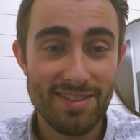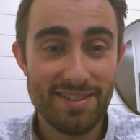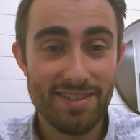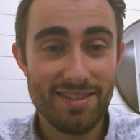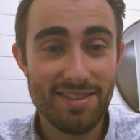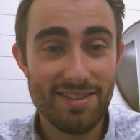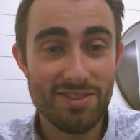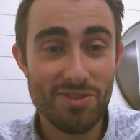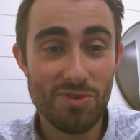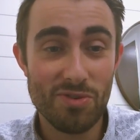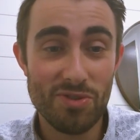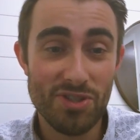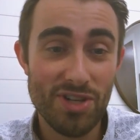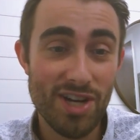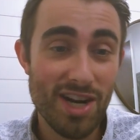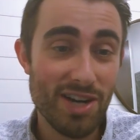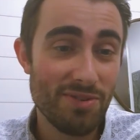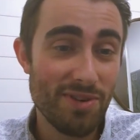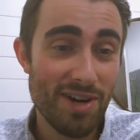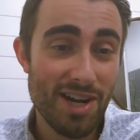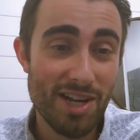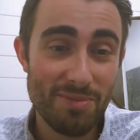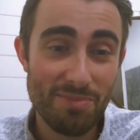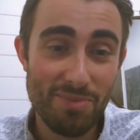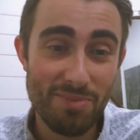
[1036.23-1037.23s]
So Jack
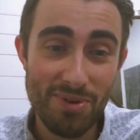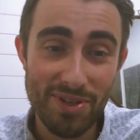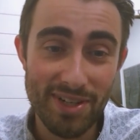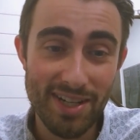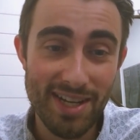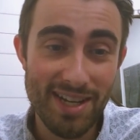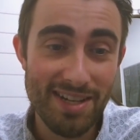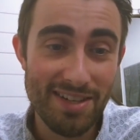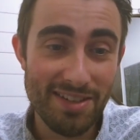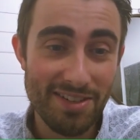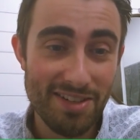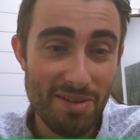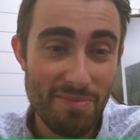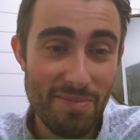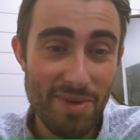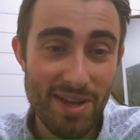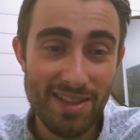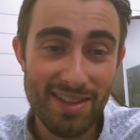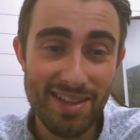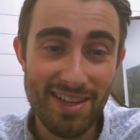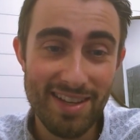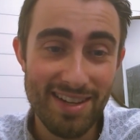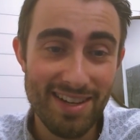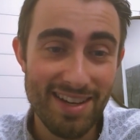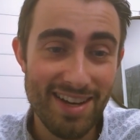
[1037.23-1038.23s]
Rathbone, again, he's going to
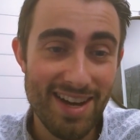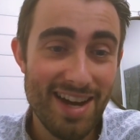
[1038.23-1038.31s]
make that